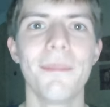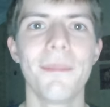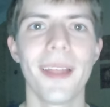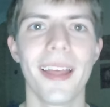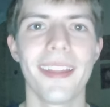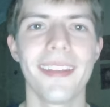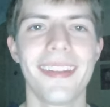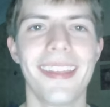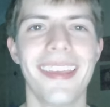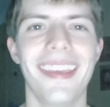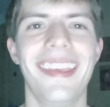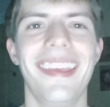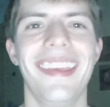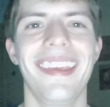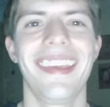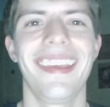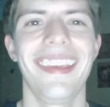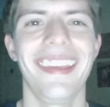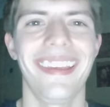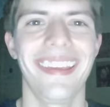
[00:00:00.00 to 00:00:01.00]
and
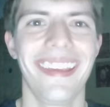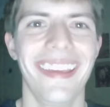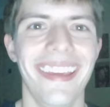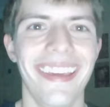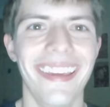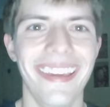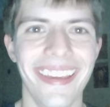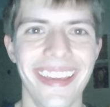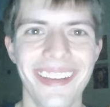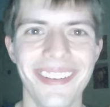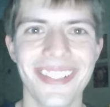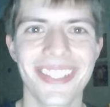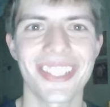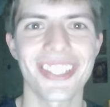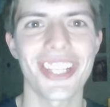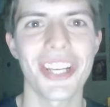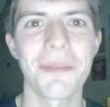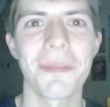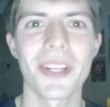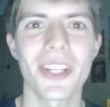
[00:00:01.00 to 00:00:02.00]
it was
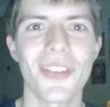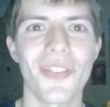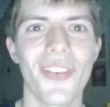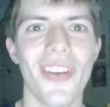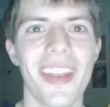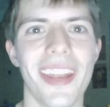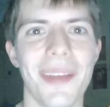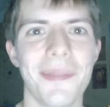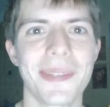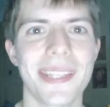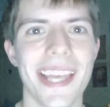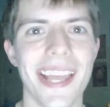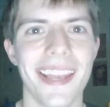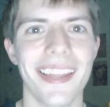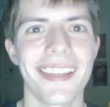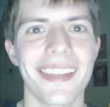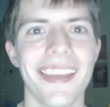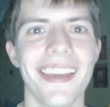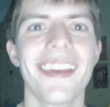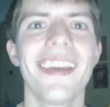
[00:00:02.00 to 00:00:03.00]
so much fun, I'm
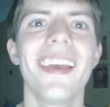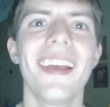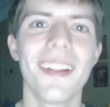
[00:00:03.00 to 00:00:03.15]
telling you.